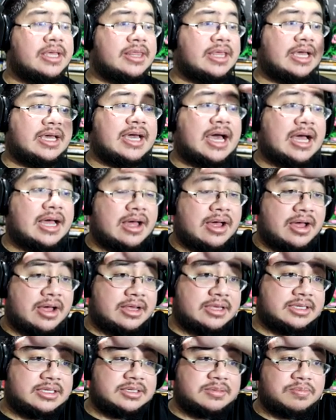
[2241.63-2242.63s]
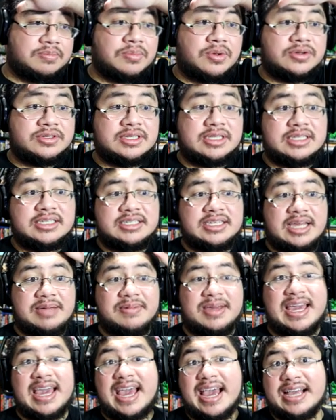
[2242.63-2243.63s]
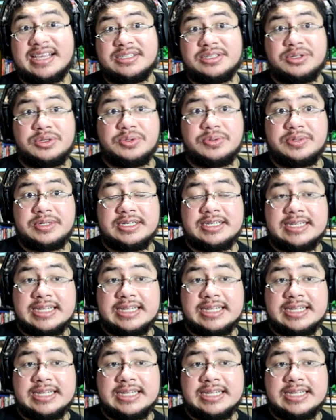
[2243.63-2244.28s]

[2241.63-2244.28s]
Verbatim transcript: they got on most of the same cast who